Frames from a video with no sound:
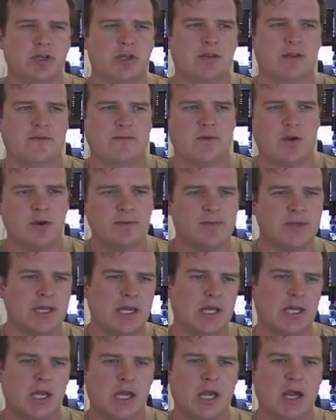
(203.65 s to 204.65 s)
In the very
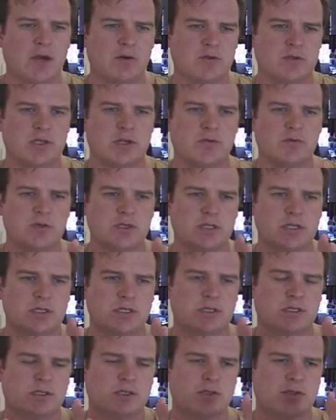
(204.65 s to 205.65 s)
beginning, I was
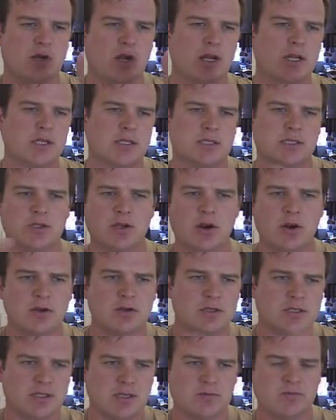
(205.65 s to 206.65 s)
always trying to
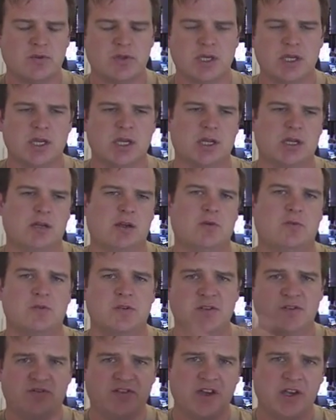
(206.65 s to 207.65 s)
start something and
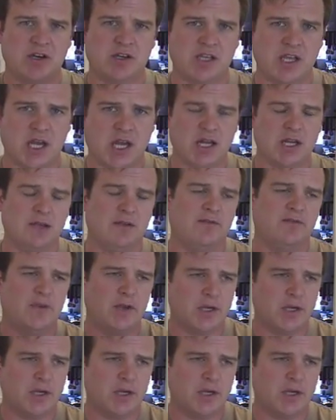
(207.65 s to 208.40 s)
always failed at it.